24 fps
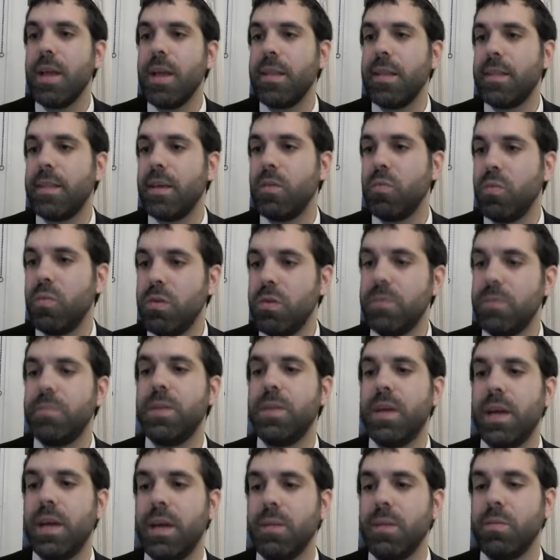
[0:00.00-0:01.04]
they would
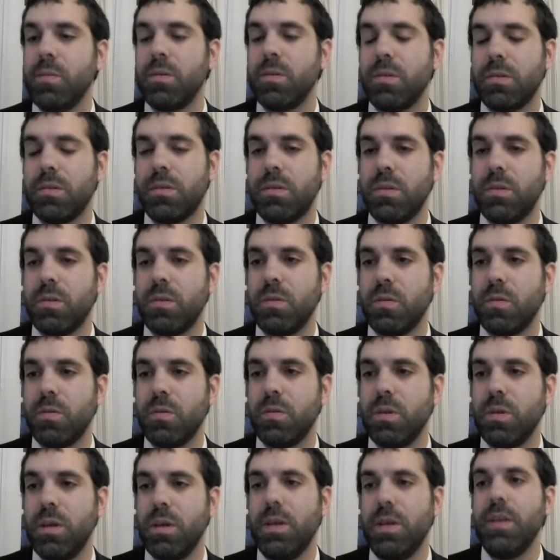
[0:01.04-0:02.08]
be able
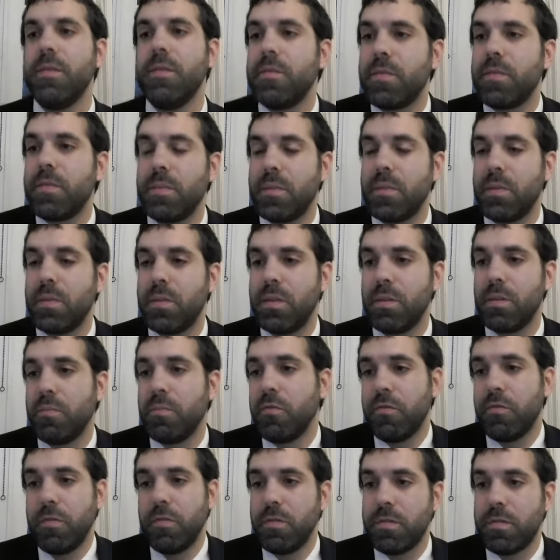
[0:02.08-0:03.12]
to eat from the
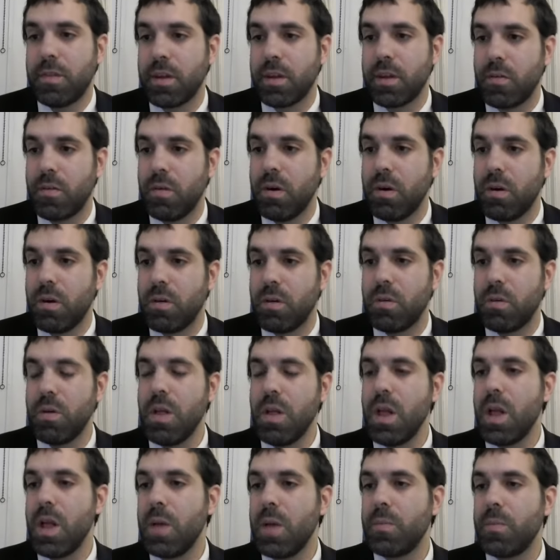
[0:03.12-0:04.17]
fruits that grow,
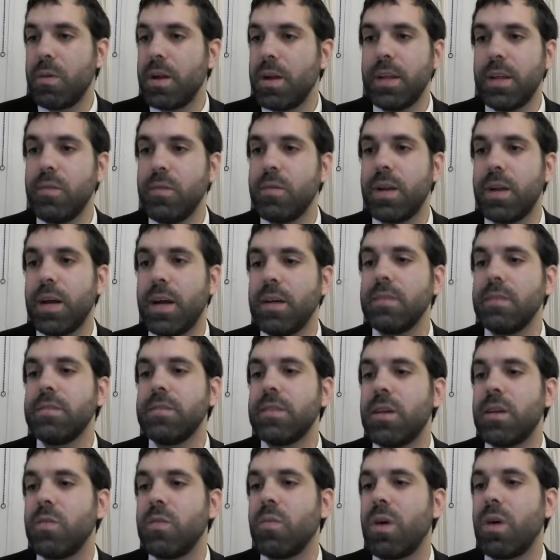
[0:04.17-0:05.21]
but anyone else
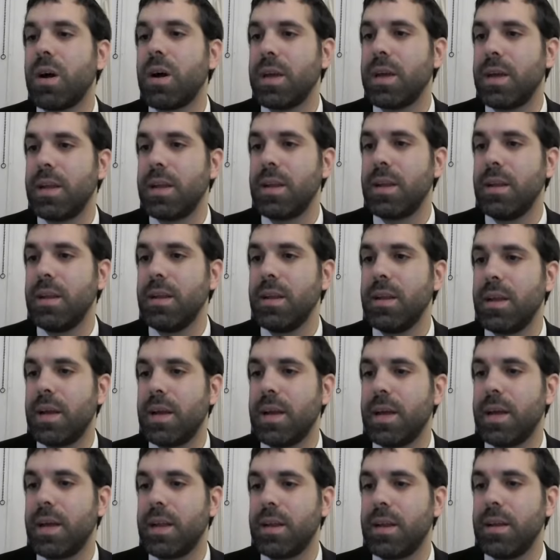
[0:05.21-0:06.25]
could walk in
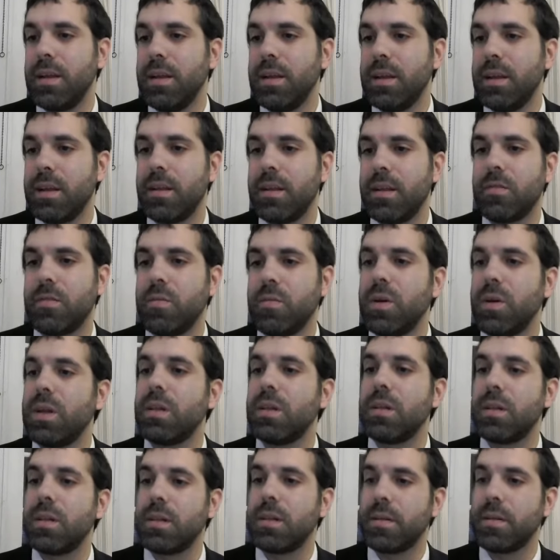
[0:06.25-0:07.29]
and eat it as
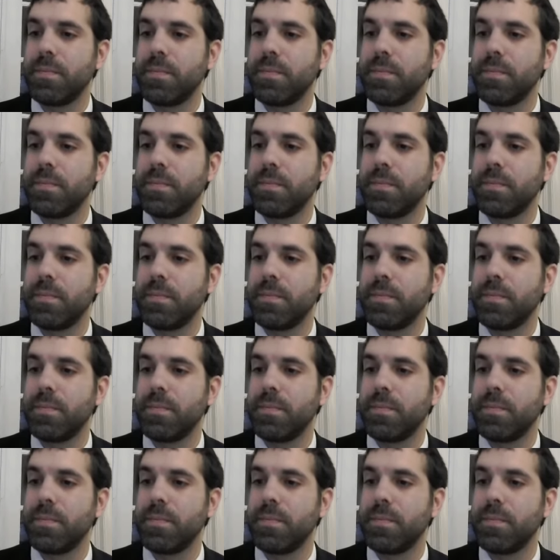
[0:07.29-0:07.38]
well.